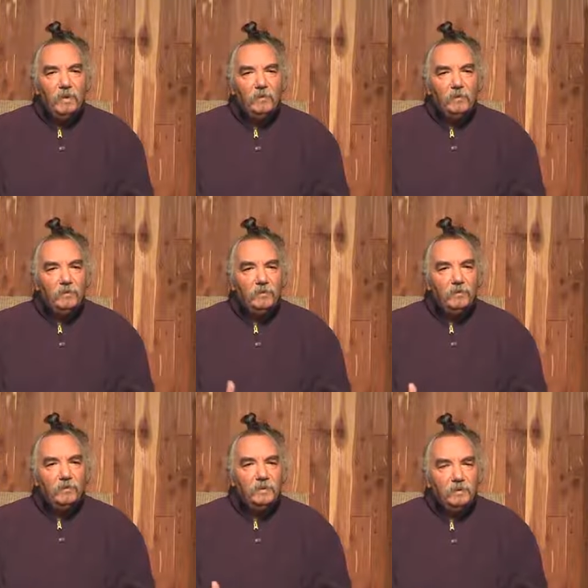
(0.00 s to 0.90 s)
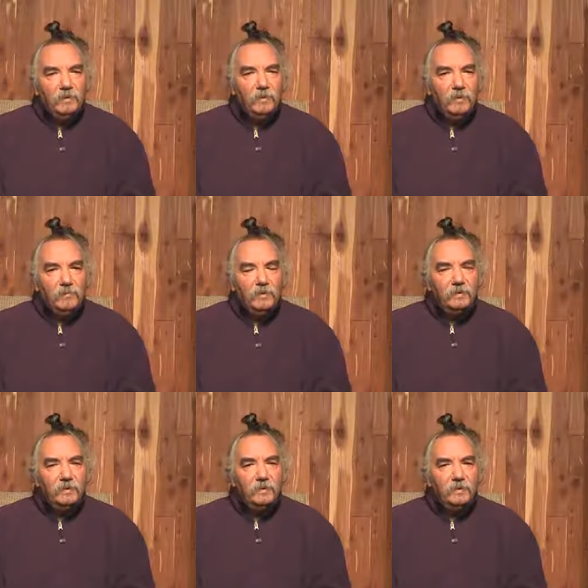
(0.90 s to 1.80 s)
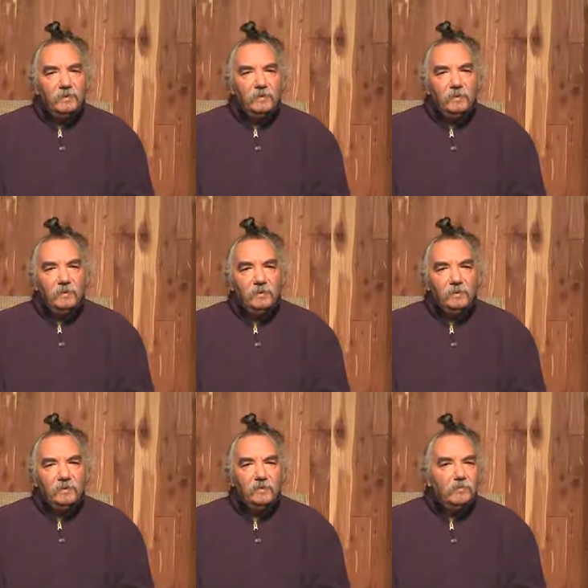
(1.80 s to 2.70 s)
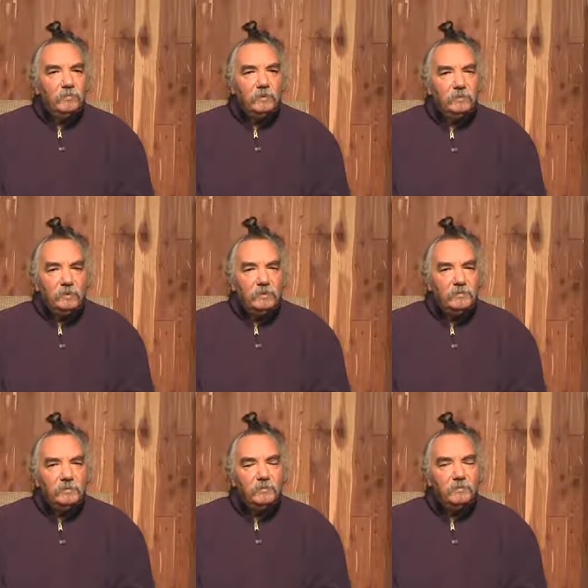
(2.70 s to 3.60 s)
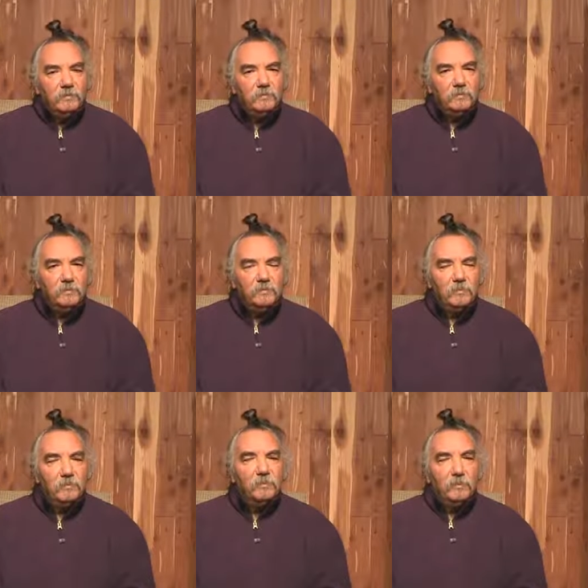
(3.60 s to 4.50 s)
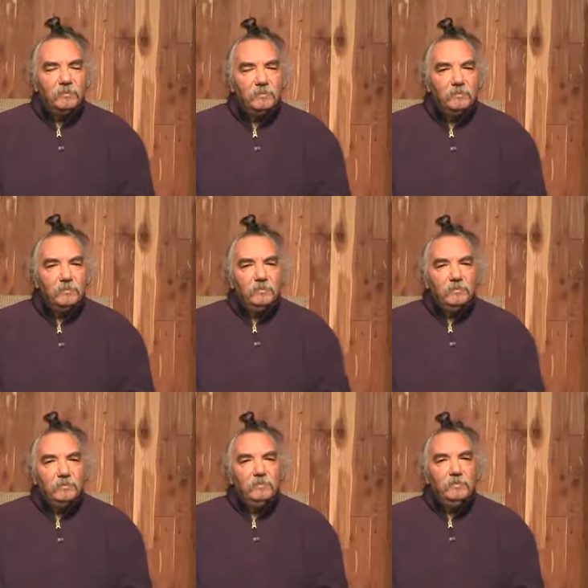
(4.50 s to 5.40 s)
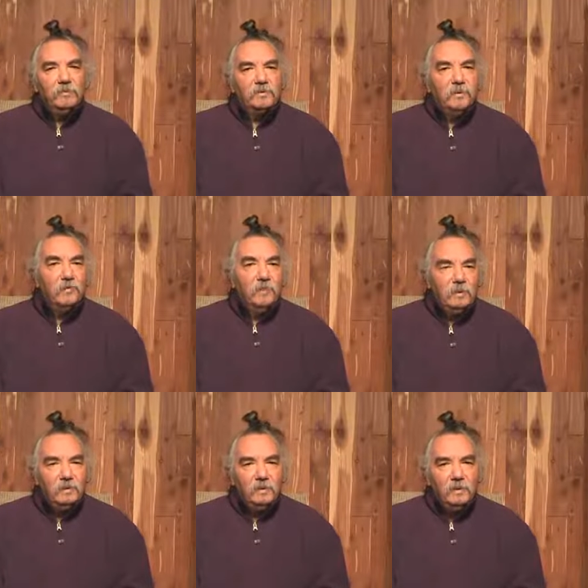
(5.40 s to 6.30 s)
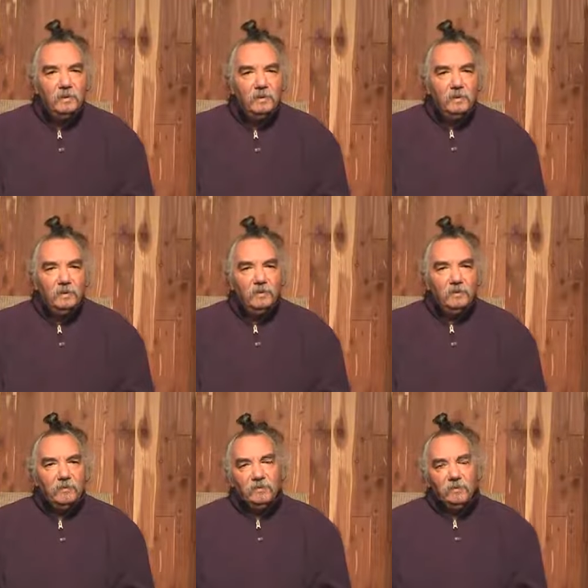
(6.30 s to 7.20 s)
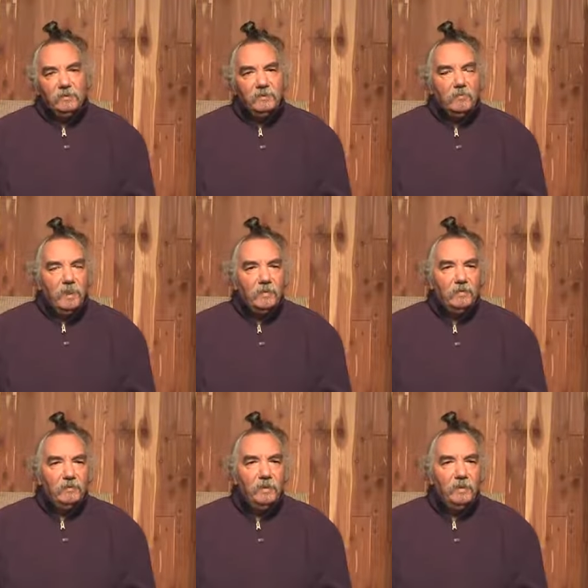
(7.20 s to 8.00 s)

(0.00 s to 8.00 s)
But we're so addicted to our functioning in a certain way. it's very dangerous to, to propose to even your self-mind that you're going to step out of the